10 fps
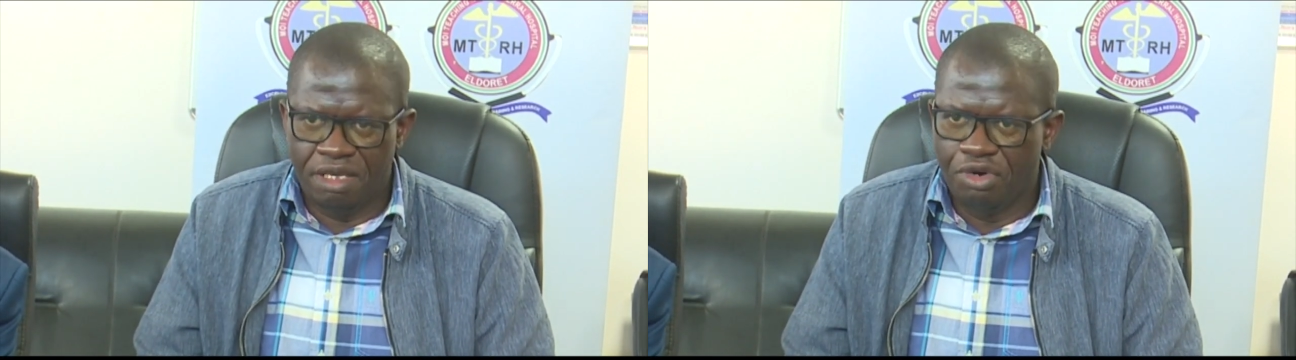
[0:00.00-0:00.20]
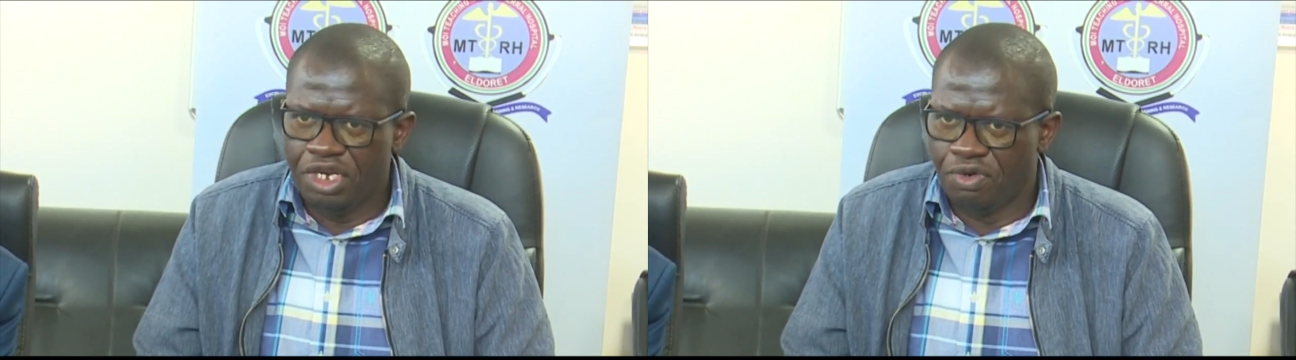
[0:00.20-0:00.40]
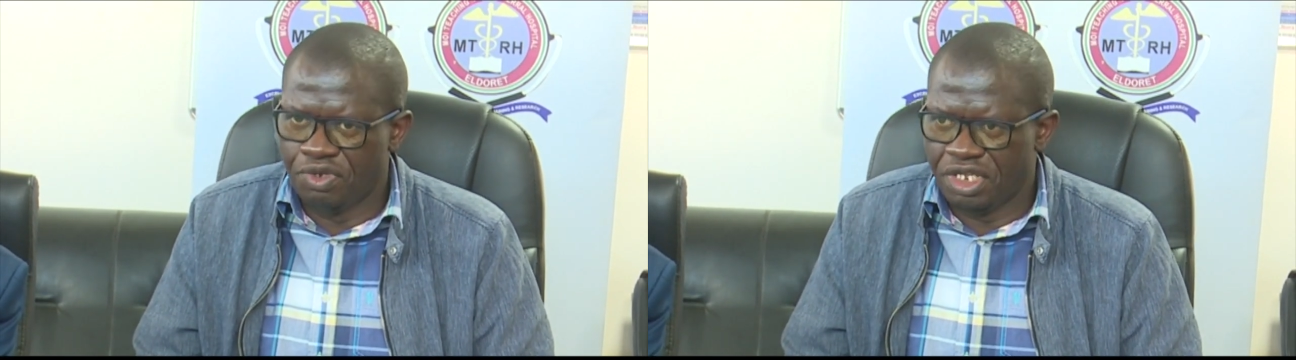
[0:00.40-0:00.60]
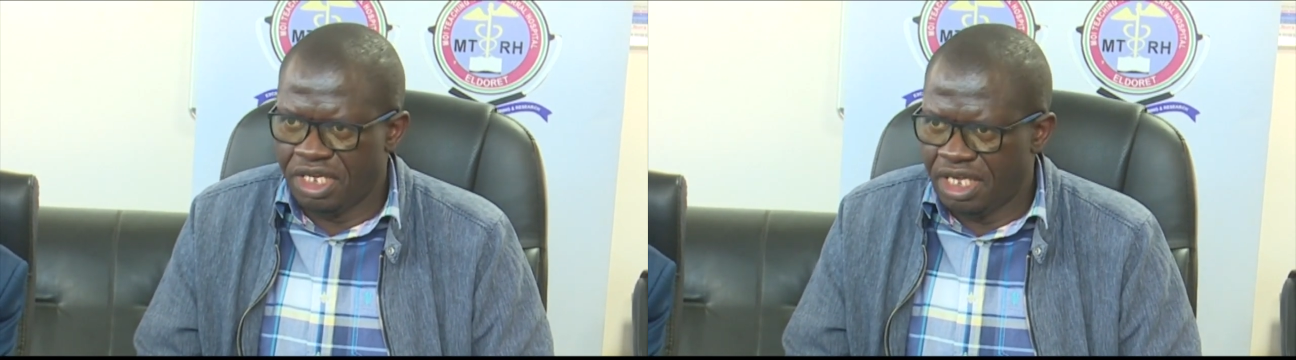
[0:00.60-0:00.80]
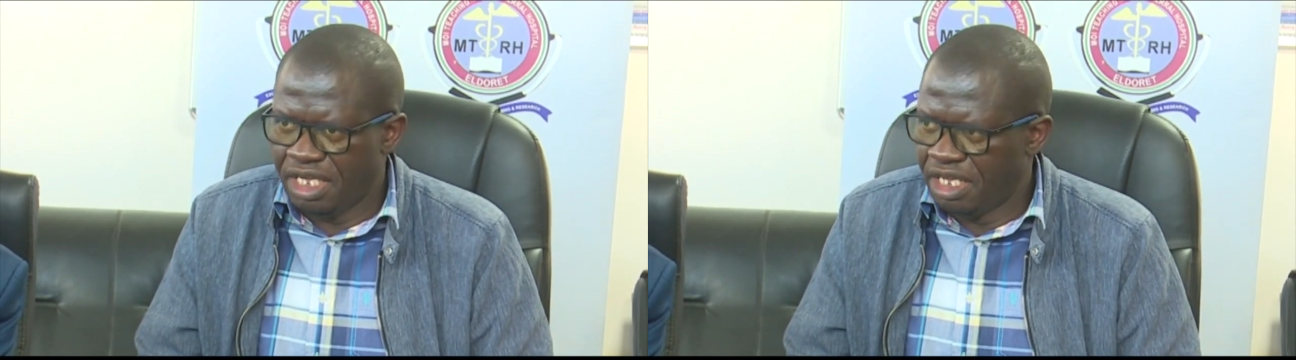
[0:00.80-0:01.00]
body was
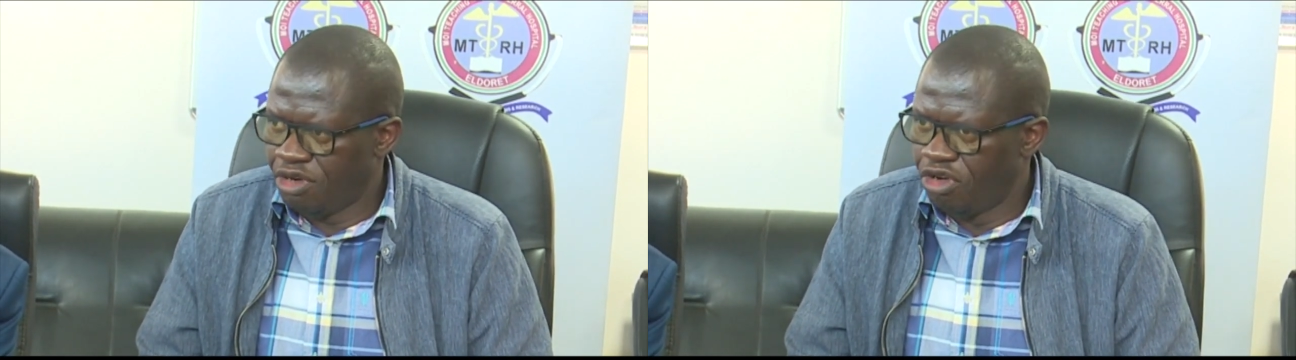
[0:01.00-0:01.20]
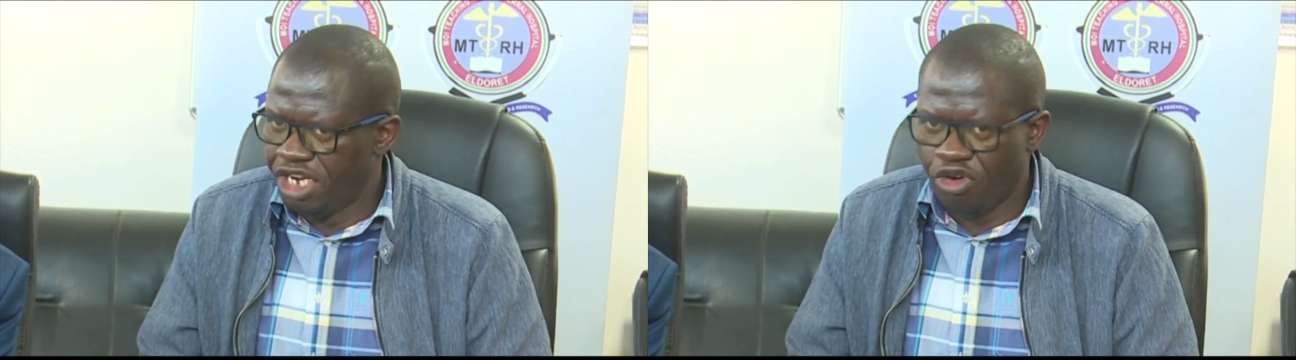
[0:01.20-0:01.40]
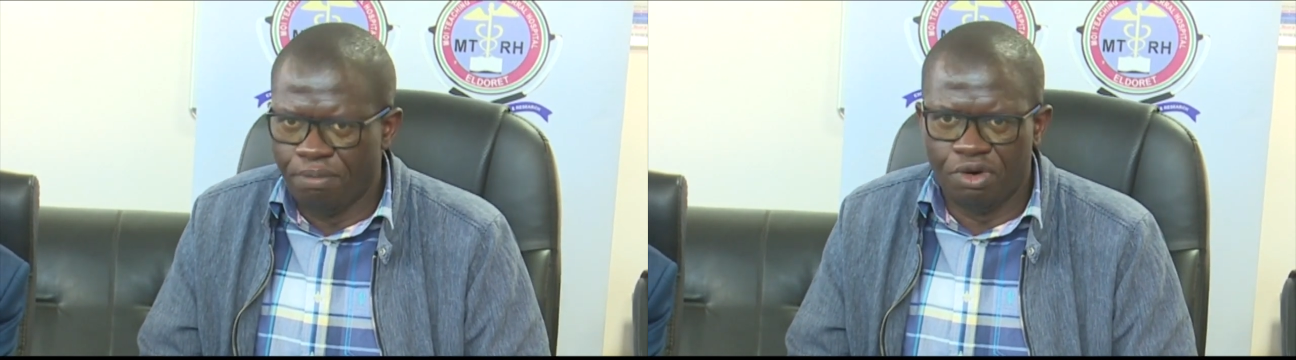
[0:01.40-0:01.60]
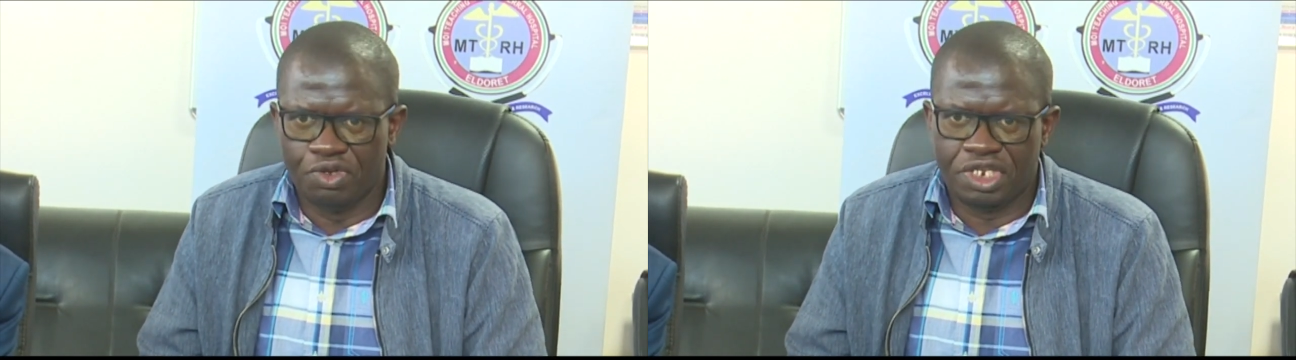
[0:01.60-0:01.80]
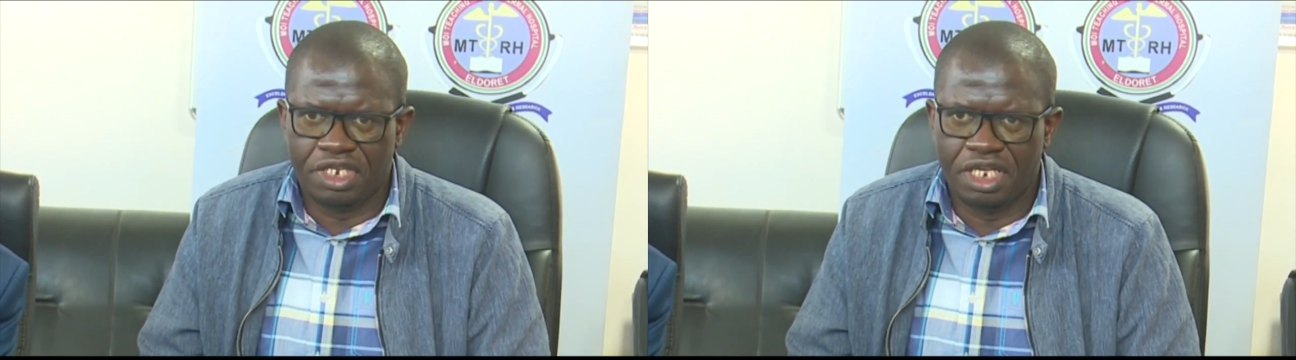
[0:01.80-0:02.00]

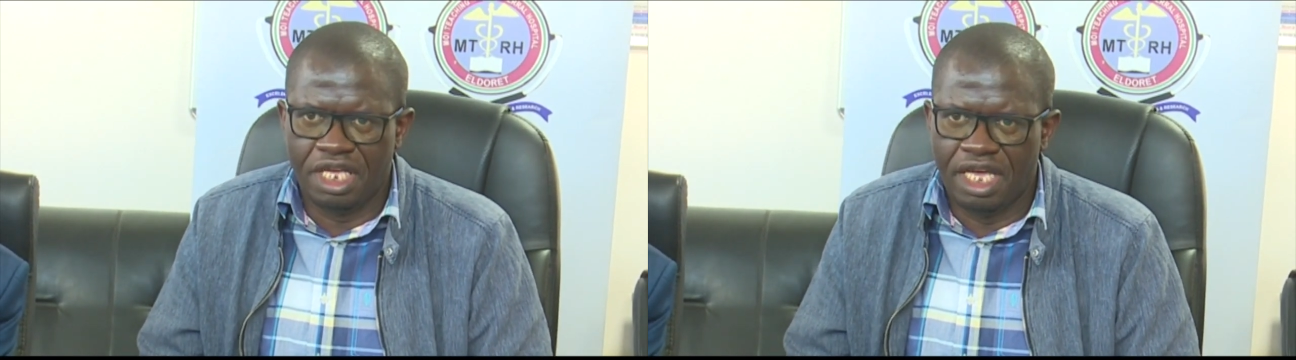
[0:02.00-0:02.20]
decomposed,